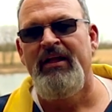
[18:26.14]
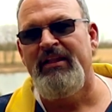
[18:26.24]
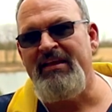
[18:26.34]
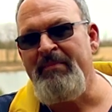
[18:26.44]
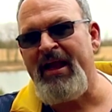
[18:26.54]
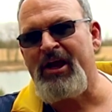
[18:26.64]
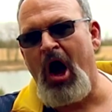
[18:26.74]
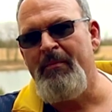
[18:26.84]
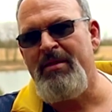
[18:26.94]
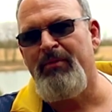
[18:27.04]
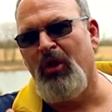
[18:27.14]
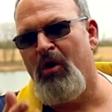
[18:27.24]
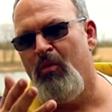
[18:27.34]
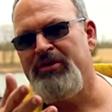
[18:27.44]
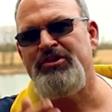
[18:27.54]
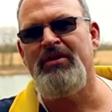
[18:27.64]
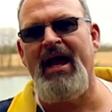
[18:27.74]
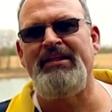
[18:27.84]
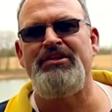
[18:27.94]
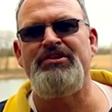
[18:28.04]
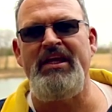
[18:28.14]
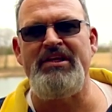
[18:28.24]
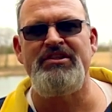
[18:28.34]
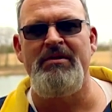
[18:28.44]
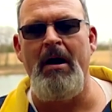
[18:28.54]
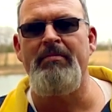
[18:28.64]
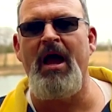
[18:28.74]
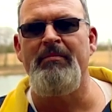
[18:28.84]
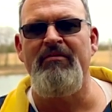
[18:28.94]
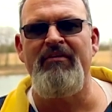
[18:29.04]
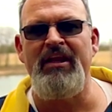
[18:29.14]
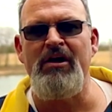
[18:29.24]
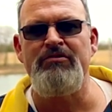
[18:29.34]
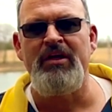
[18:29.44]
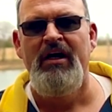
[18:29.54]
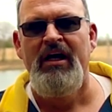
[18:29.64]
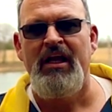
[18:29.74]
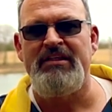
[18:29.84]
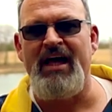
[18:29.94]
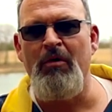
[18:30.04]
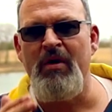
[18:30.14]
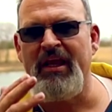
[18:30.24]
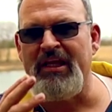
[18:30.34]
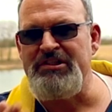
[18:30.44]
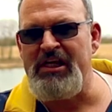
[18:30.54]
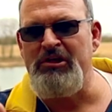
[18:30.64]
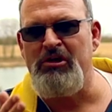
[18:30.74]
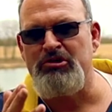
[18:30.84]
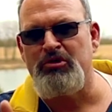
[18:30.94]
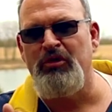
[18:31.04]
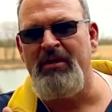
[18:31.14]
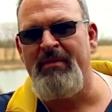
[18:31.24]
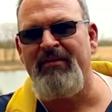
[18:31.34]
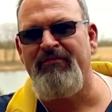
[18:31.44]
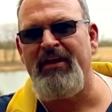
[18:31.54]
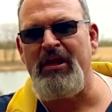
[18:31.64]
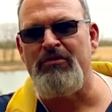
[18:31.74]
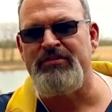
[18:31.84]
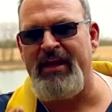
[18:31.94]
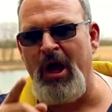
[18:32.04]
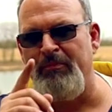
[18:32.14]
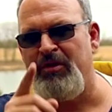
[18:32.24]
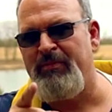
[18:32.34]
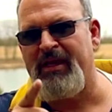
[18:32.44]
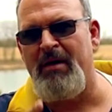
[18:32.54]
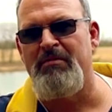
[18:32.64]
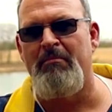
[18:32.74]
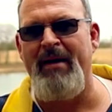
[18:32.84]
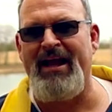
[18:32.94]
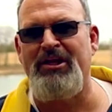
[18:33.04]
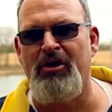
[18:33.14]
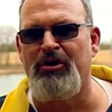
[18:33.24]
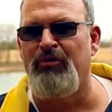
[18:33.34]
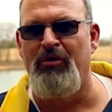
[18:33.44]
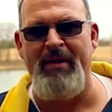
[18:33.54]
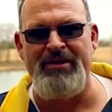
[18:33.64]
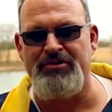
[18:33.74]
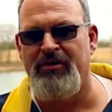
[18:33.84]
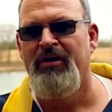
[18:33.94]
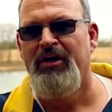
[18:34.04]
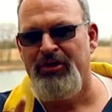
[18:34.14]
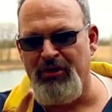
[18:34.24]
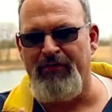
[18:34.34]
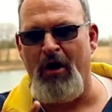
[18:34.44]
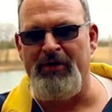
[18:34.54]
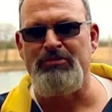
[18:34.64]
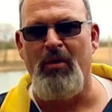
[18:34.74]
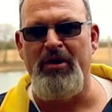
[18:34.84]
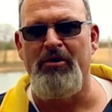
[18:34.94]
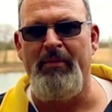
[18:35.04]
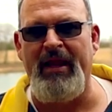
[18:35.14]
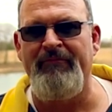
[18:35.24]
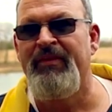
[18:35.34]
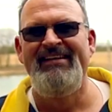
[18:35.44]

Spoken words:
Leave me a comment below what you'd like to see in some upcoming videos, because I want to continue to truly make videos that help you become the backyard grill master you've always wanted to be.